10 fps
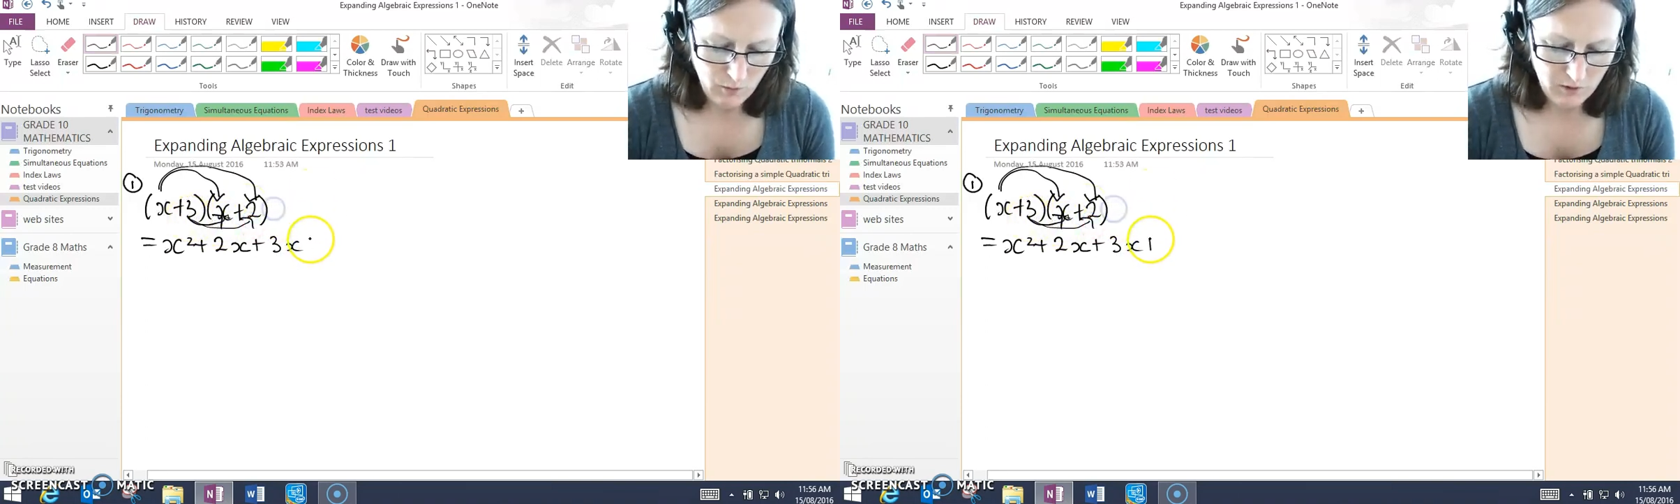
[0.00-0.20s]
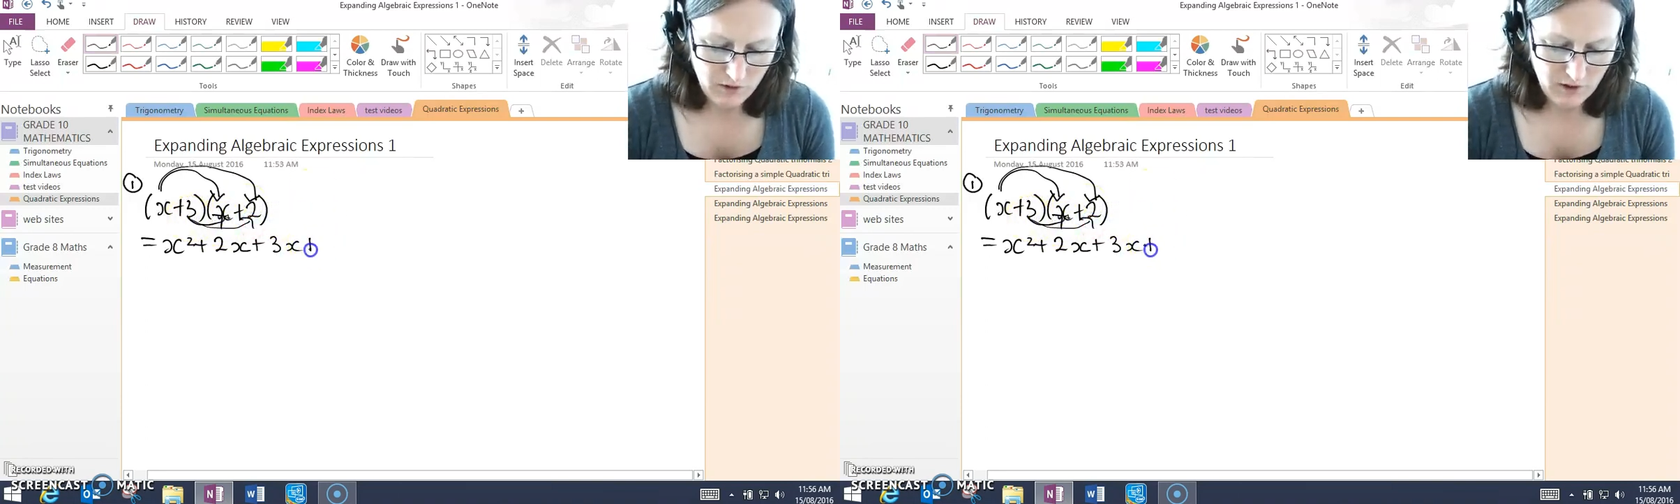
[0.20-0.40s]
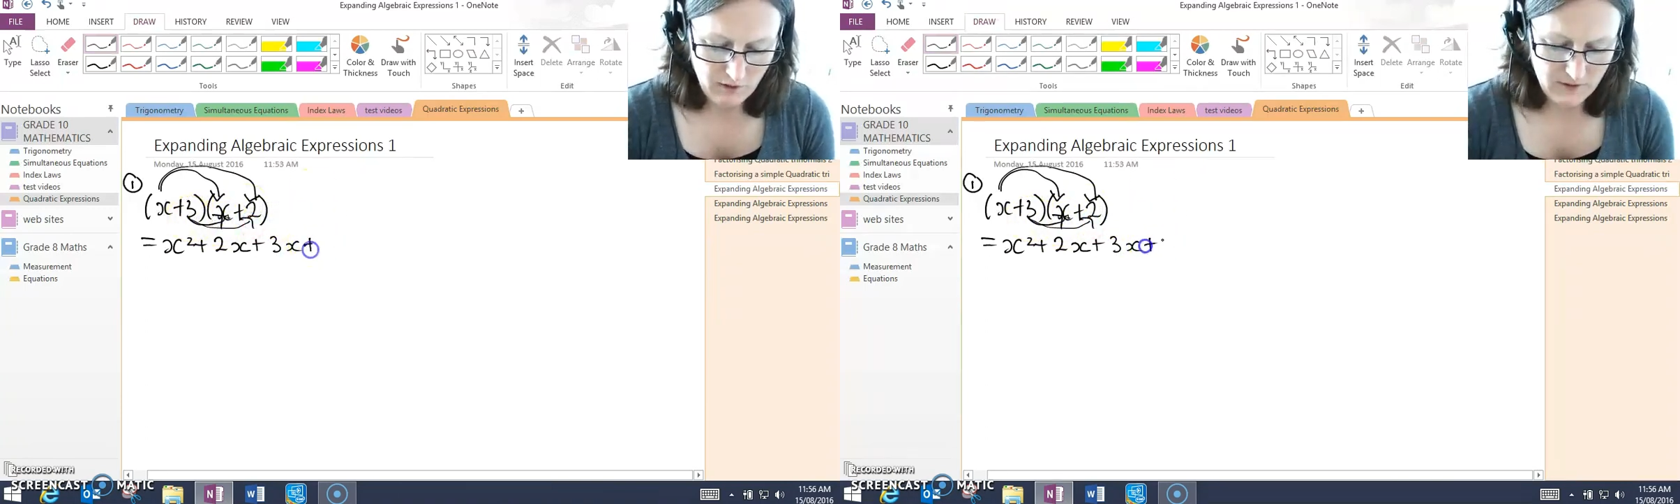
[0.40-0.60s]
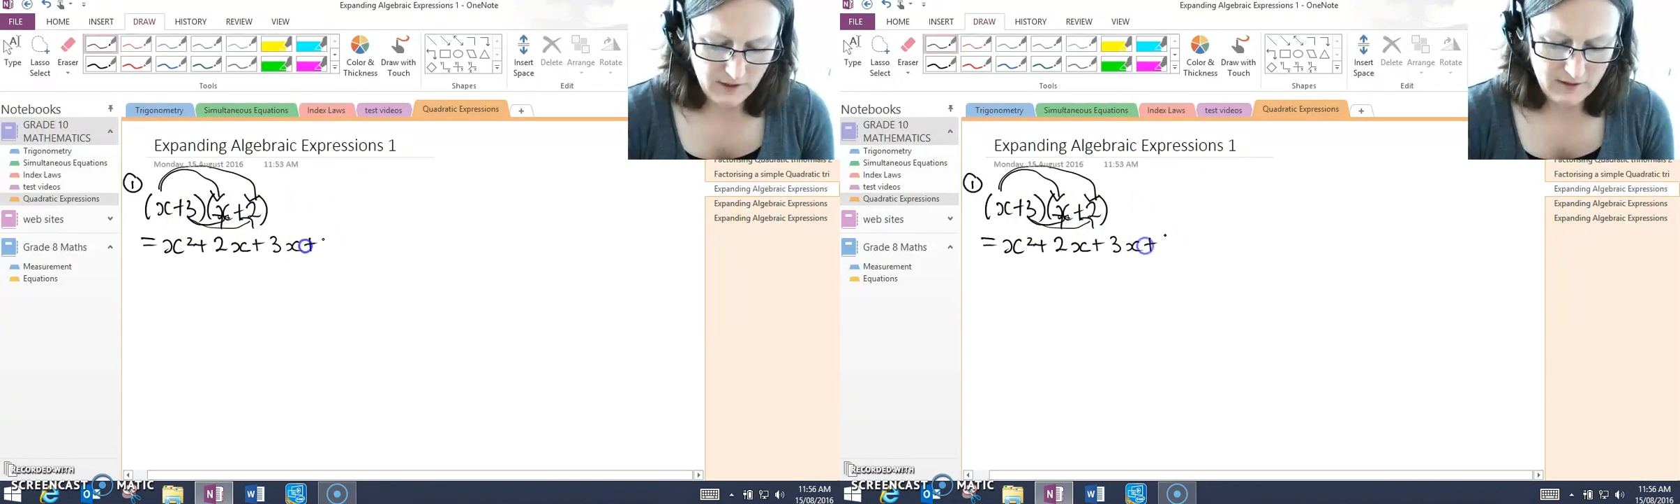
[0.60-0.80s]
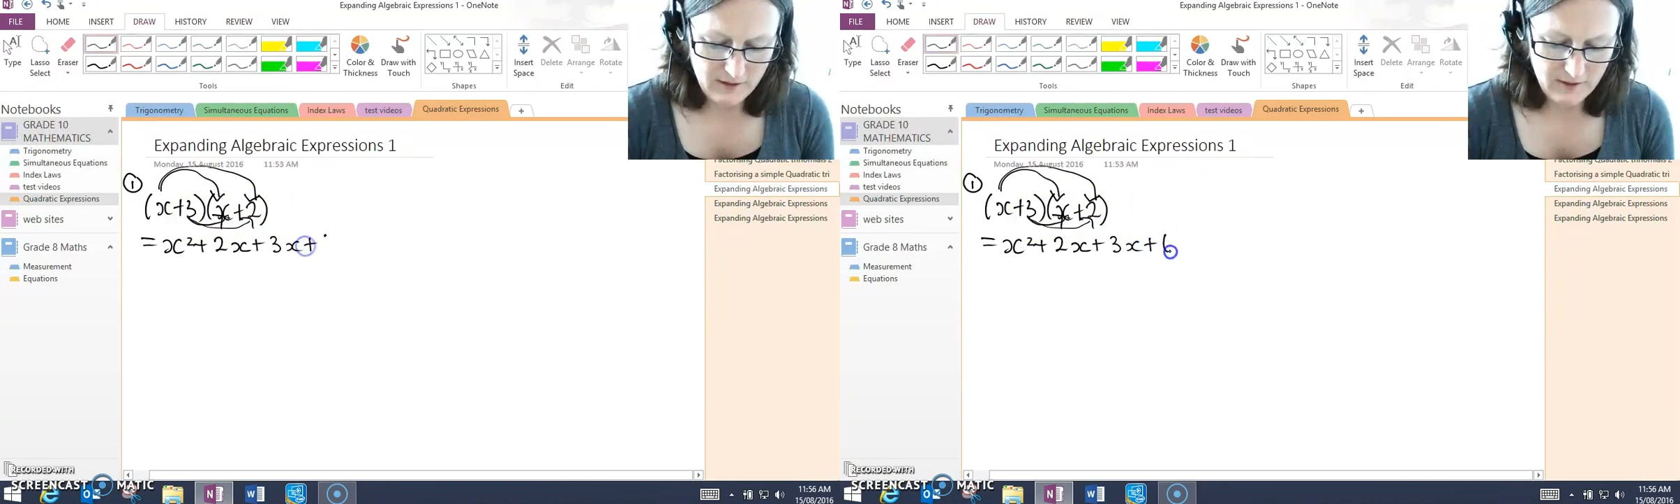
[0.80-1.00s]
which gives
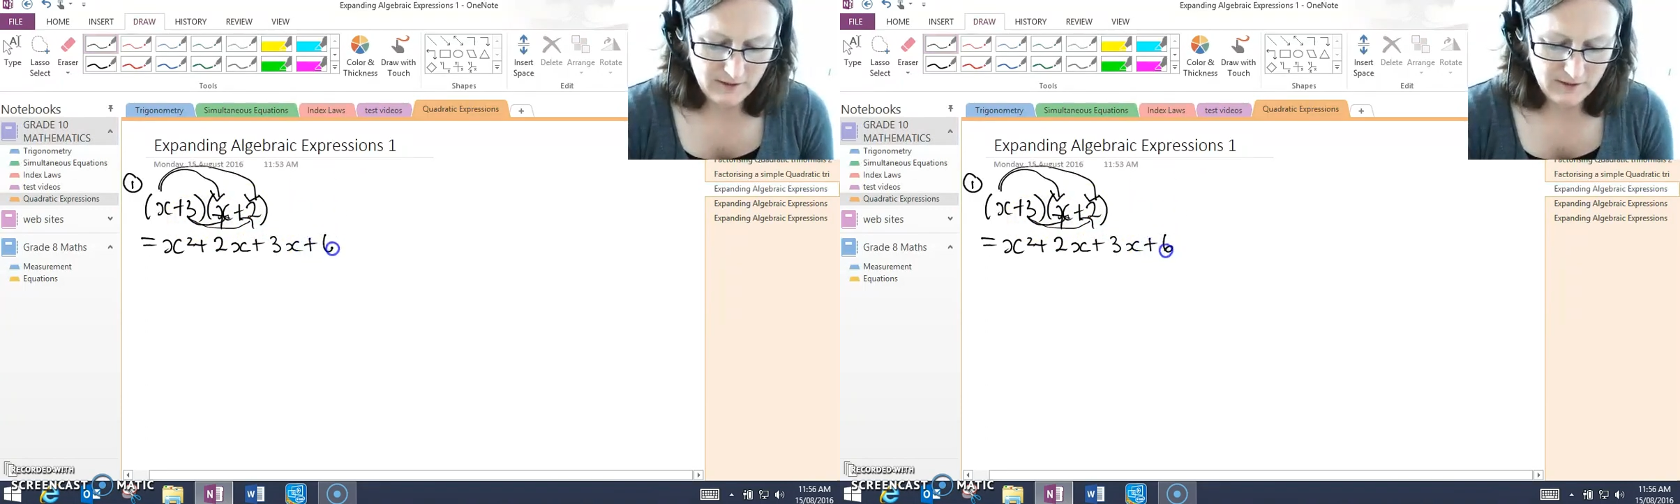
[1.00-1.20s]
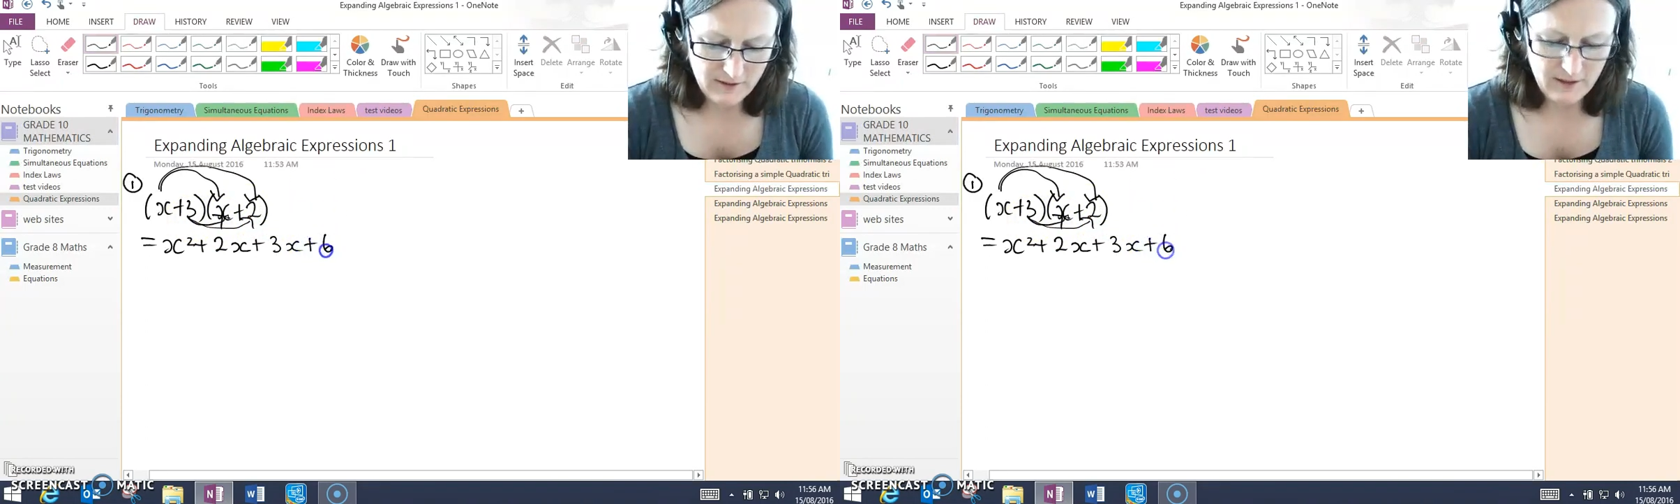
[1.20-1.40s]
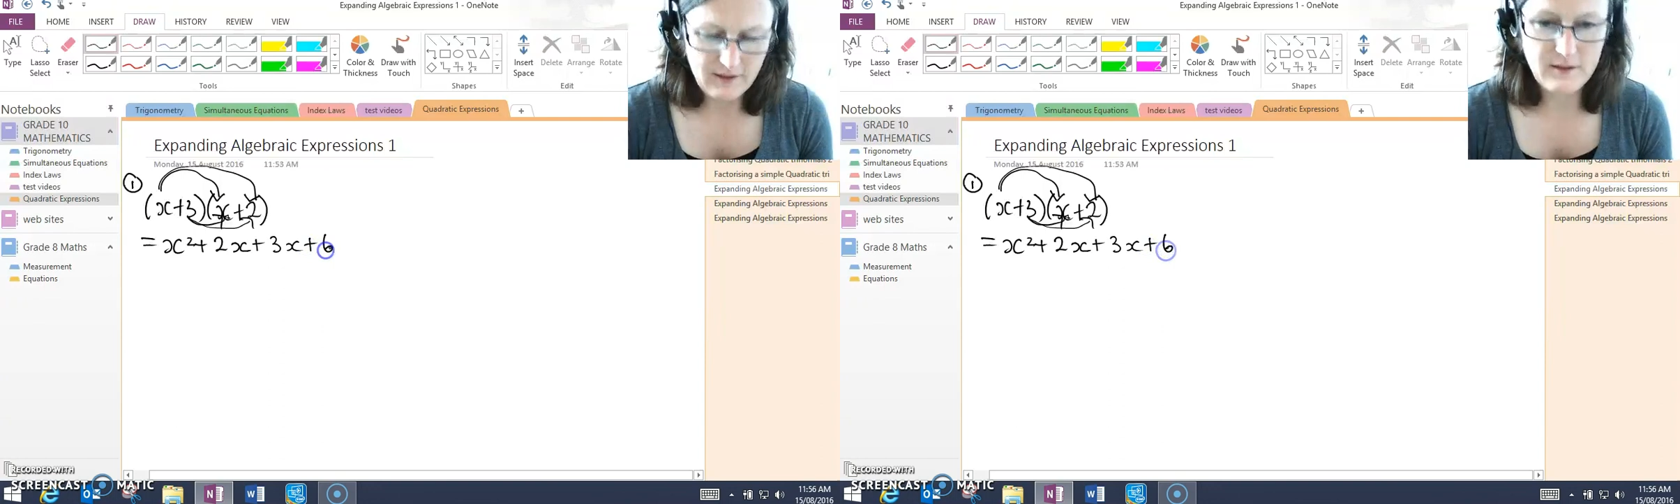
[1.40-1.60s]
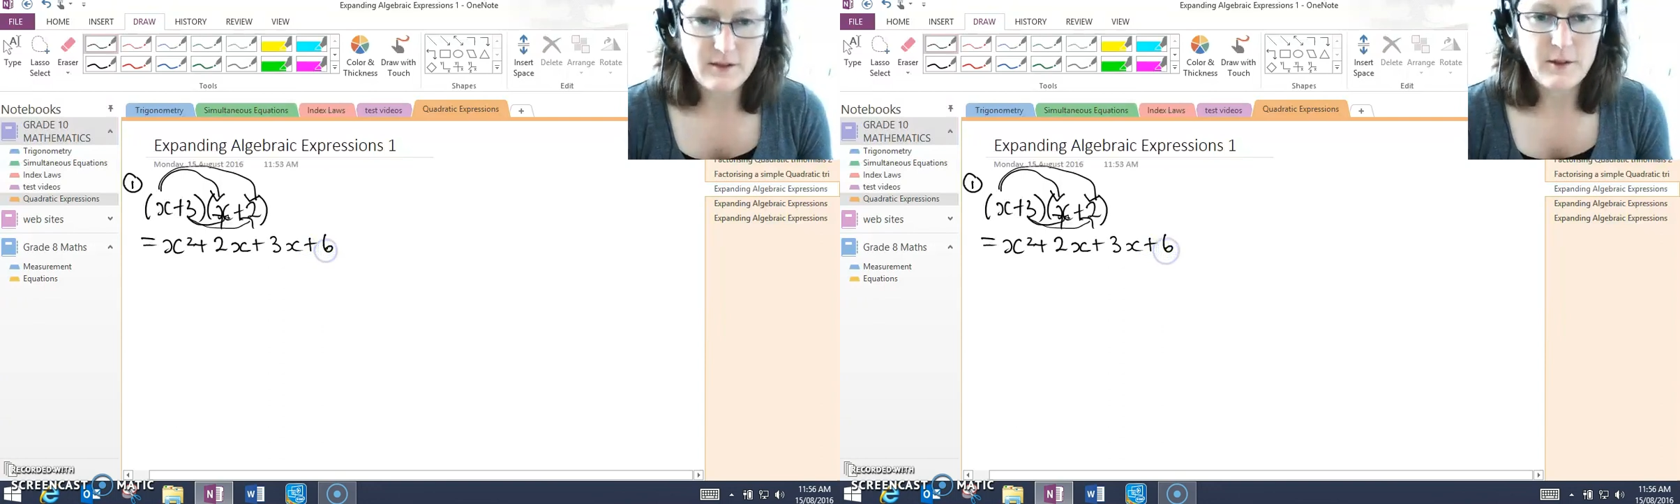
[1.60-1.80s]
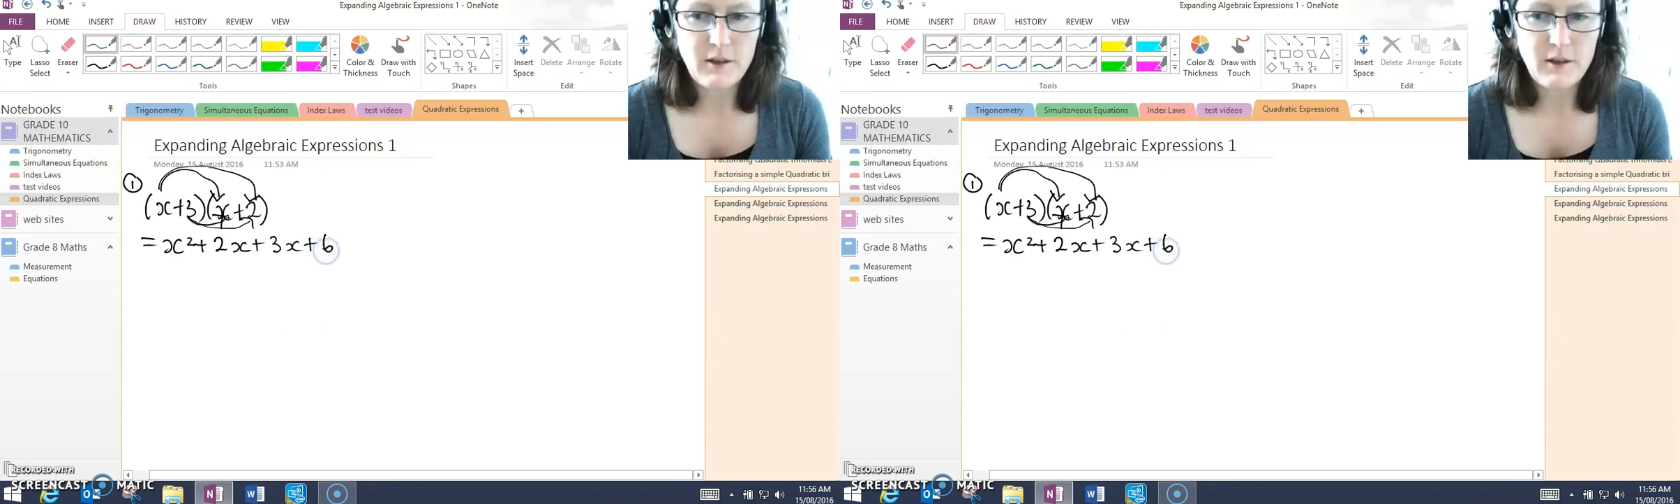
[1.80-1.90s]
us 6.